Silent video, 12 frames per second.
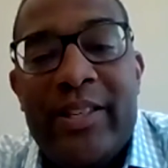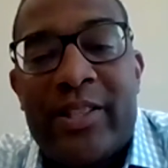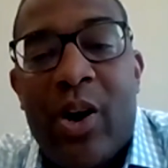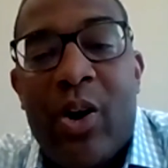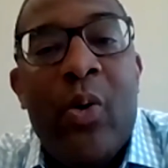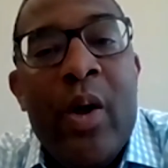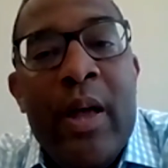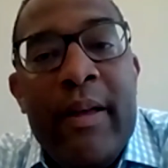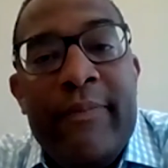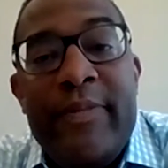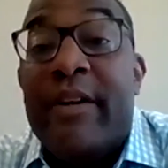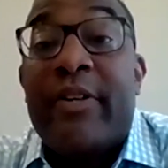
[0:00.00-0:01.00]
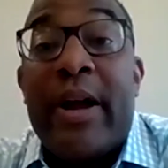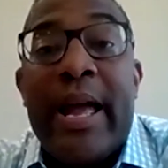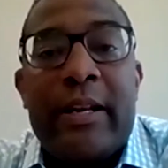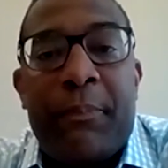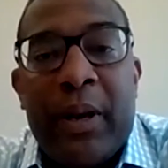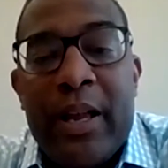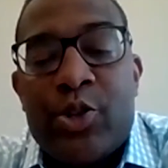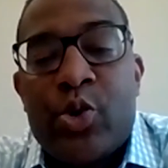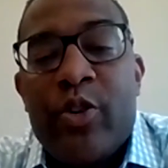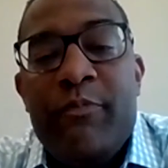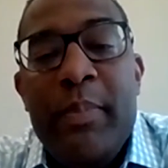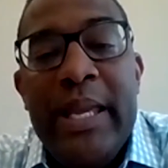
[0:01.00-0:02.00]
So never had the
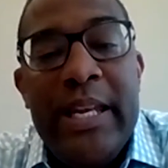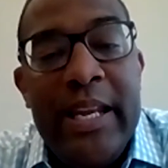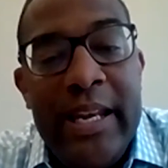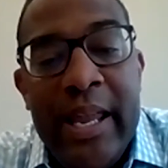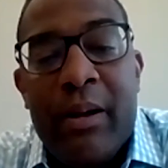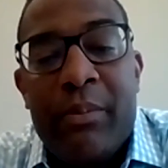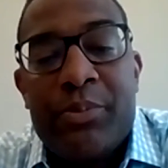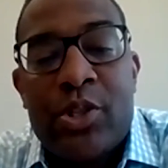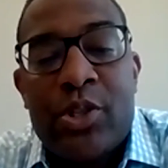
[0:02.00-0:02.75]
pleasure of meeting him.